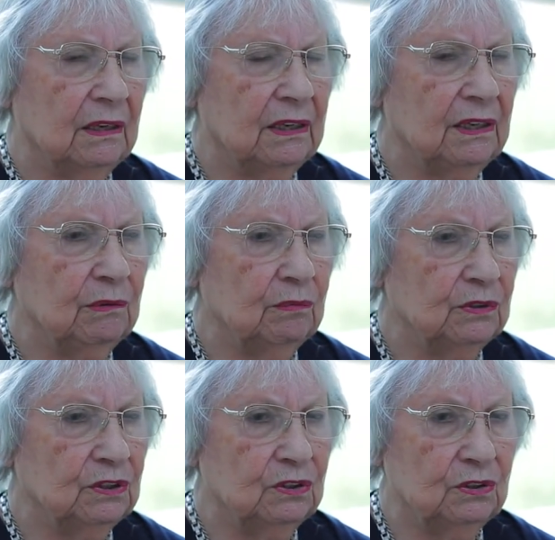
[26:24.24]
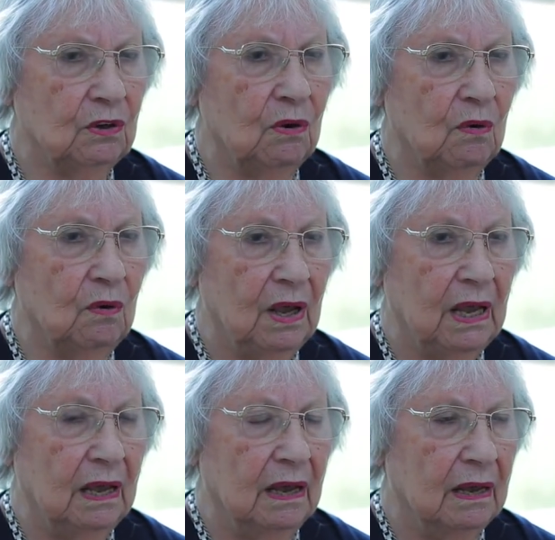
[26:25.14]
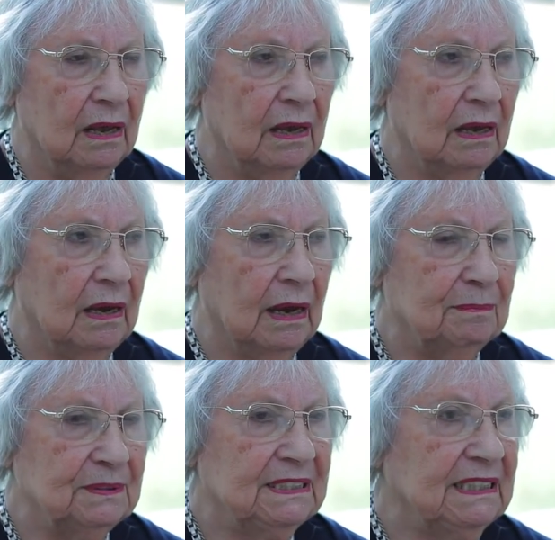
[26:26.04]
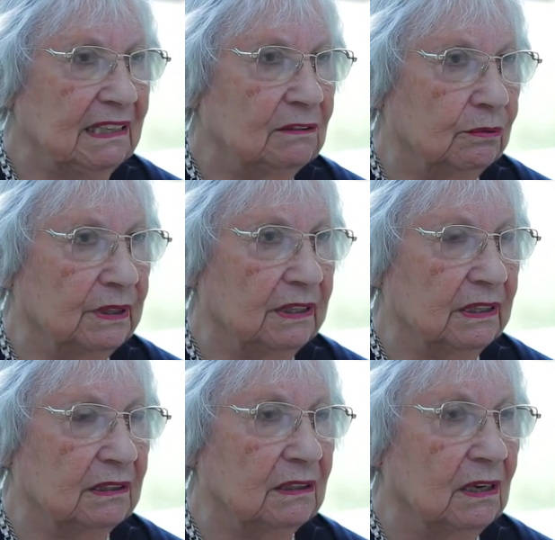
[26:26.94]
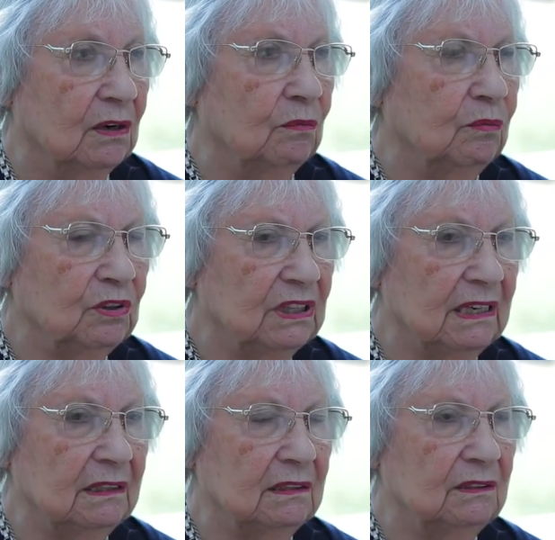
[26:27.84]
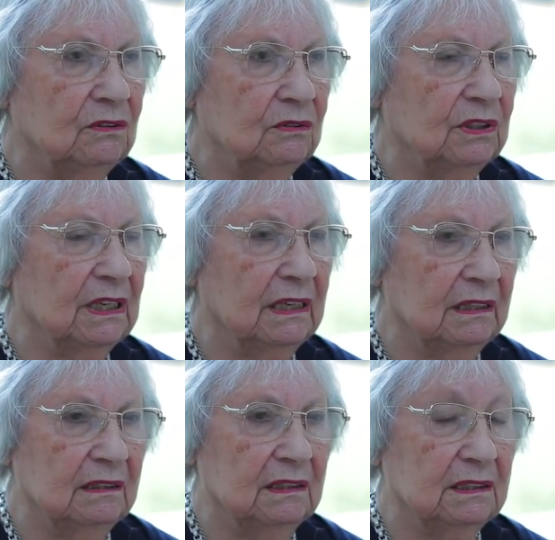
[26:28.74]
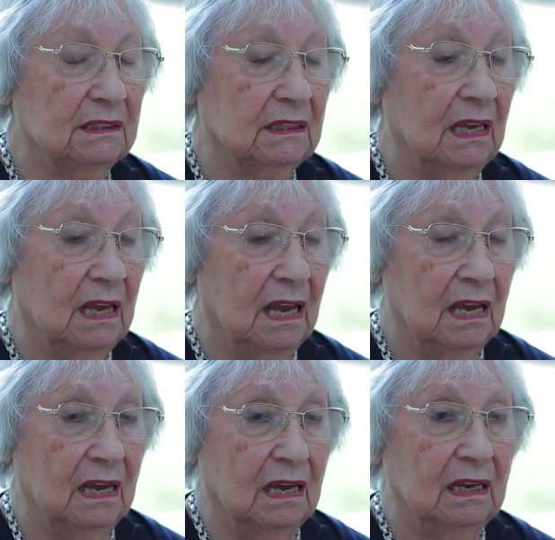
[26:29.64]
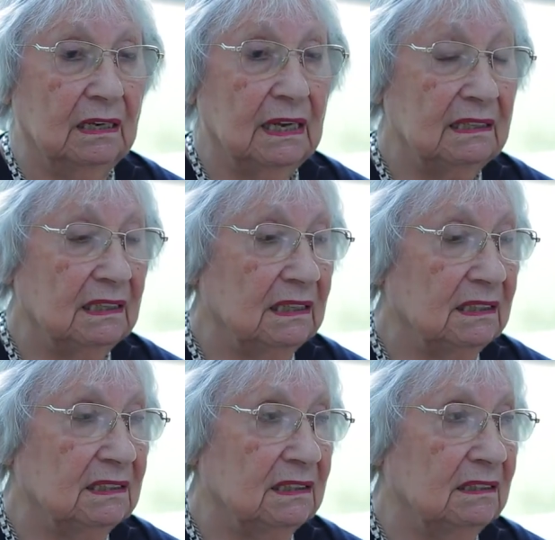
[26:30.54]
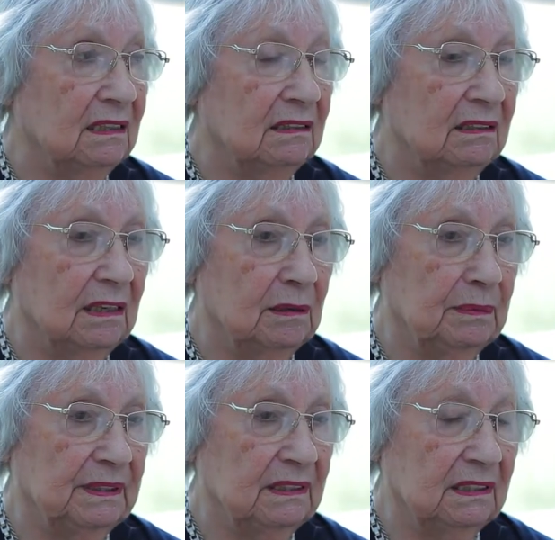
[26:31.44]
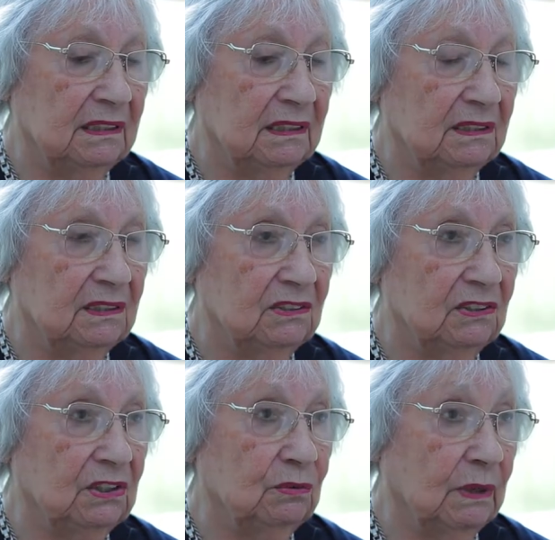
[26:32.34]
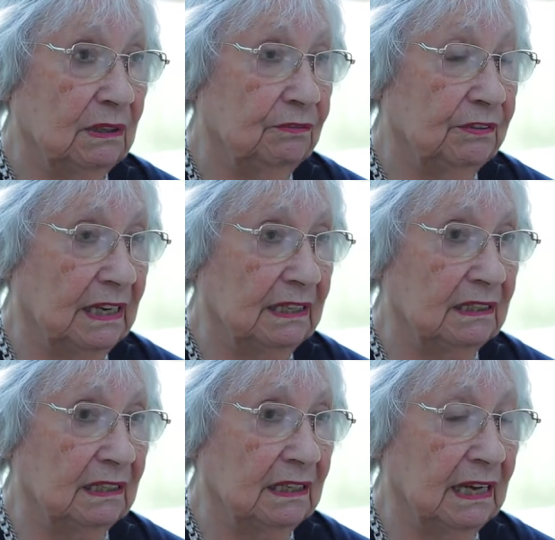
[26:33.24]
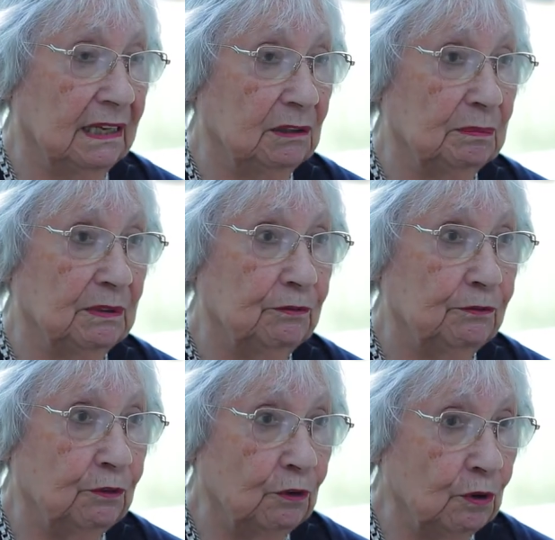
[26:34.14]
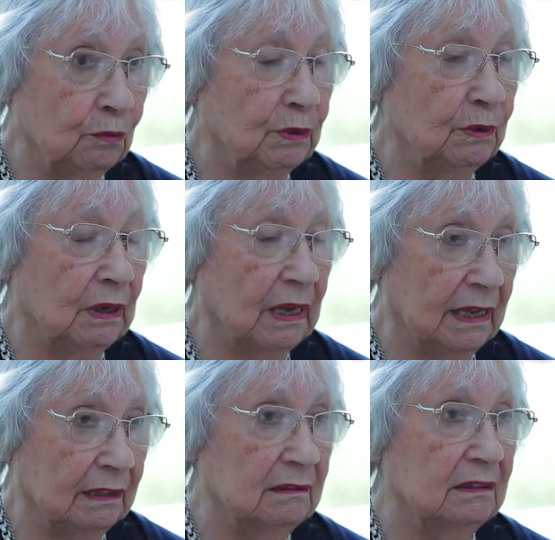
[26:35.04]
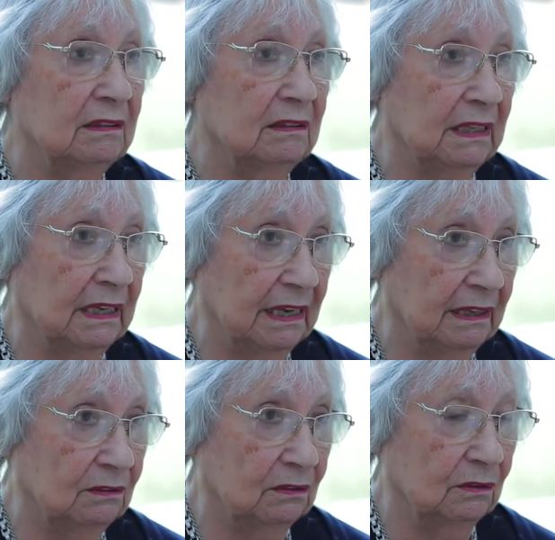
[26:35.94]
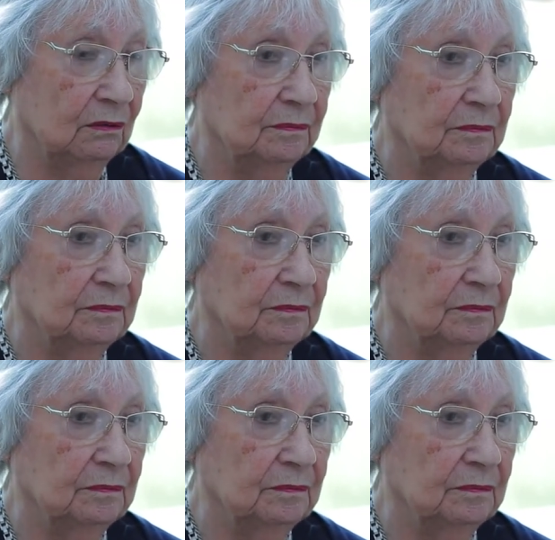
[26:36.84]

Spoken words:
He was so upset with it. What are they doing in this? Another incident happened in the street one Friday night before we entered the ghetto,